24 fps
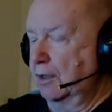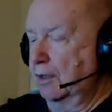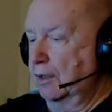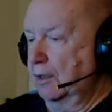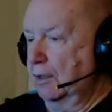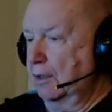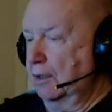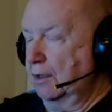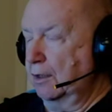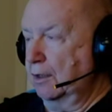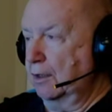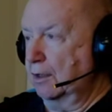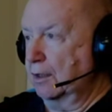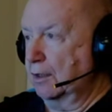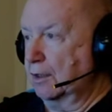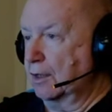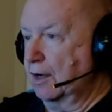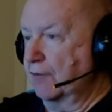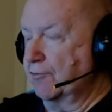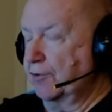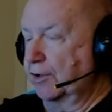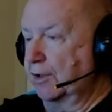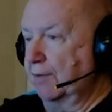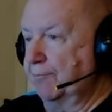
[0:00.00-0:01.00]
he
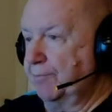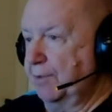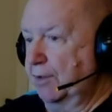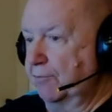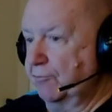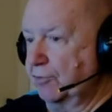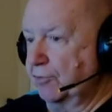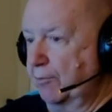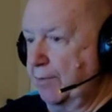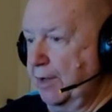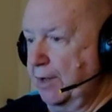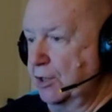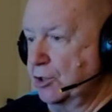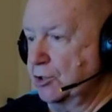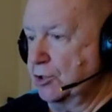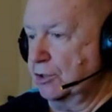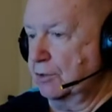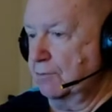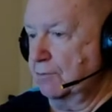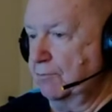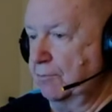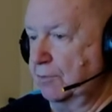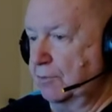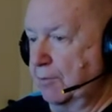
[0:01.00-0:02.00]
covered up
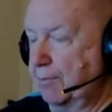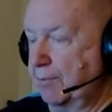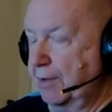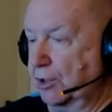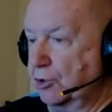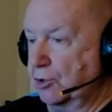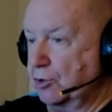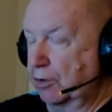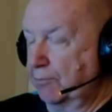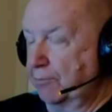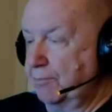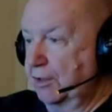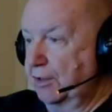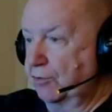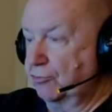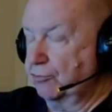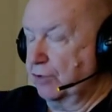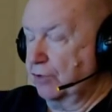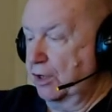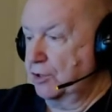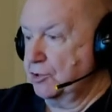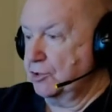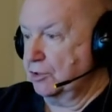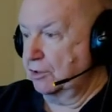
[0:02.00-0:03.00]
information to make sure
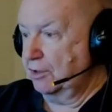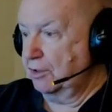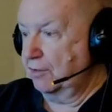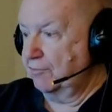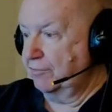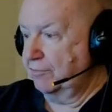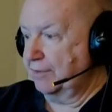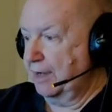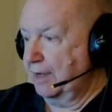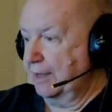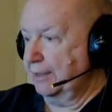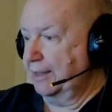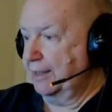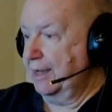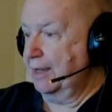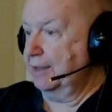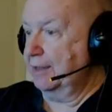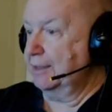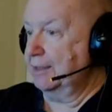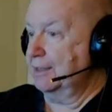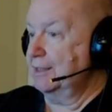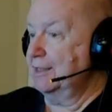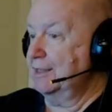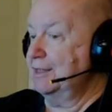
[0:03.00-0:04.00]
administration didn't find out. He didn't